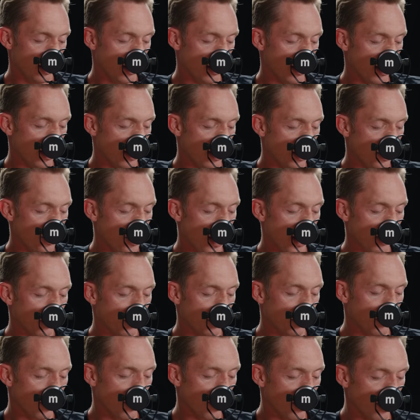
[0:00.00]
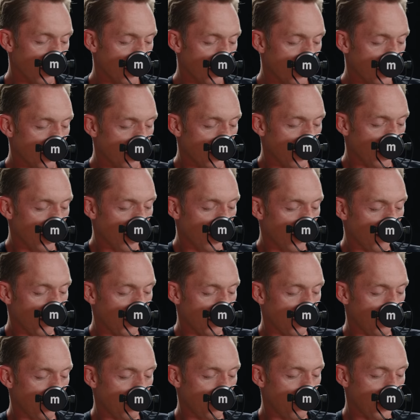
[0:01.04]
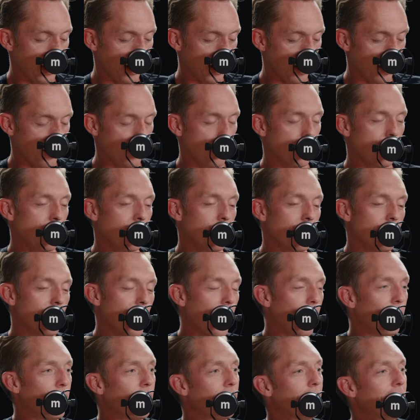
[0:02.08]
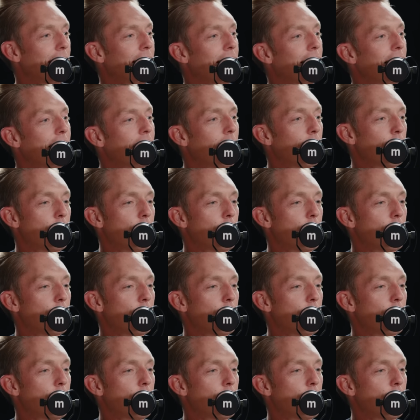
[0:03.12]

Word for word: The Gentle Art of Swedish Death Cleaning.